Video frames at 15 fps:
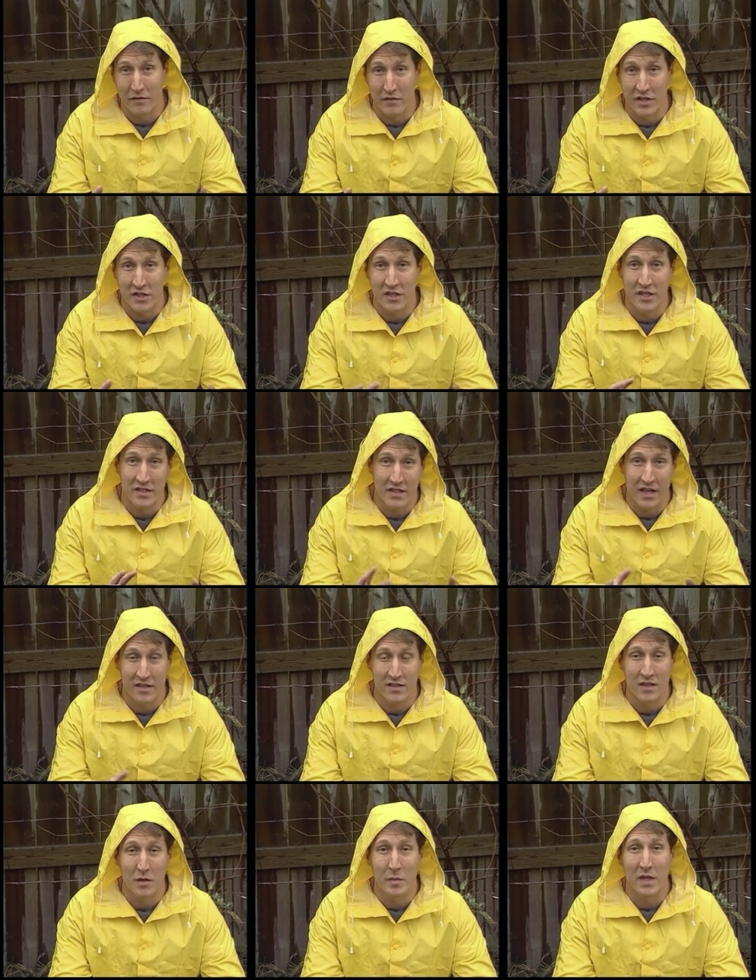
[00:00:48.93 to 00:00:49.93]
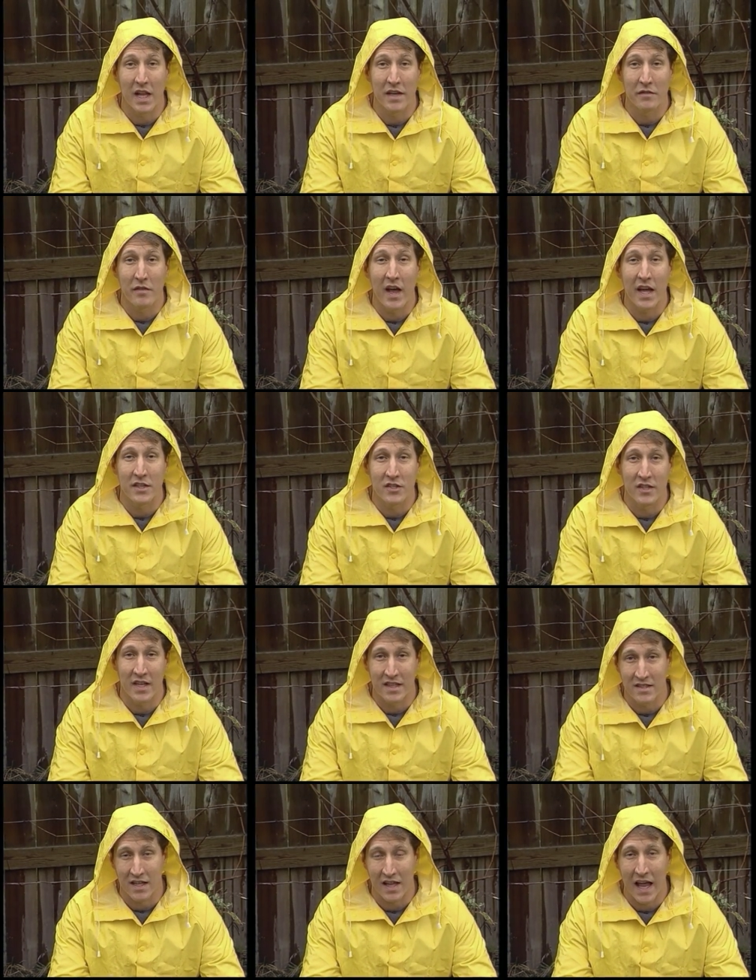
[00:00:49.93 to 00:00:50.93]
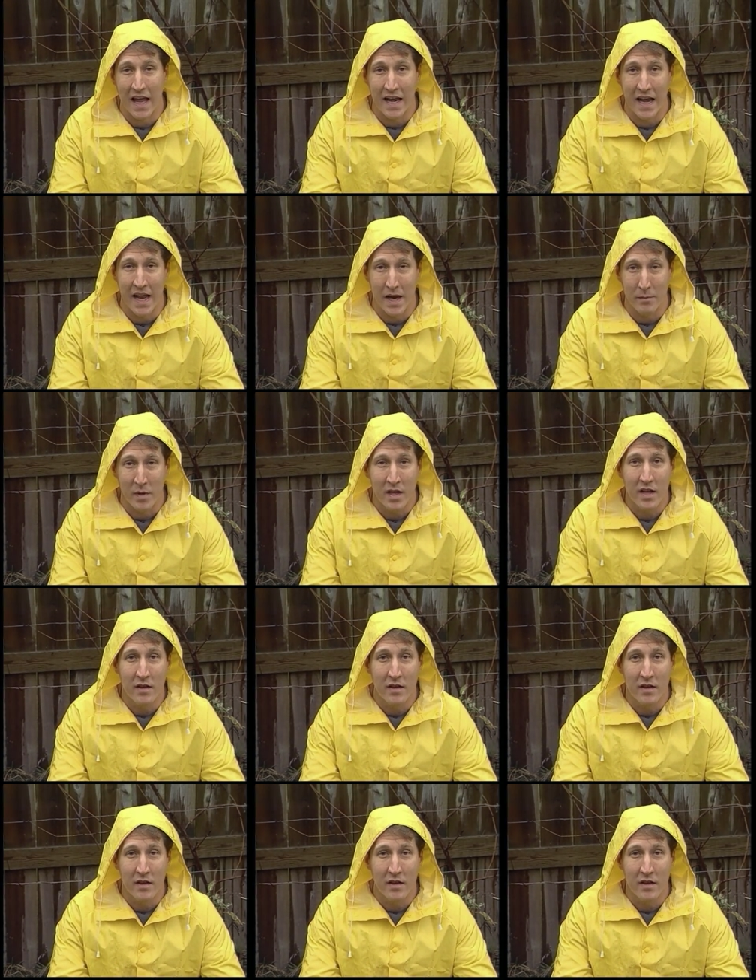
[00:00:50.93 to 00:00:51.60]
Vicia sounds a little bit like vetch, and that's the Latin name.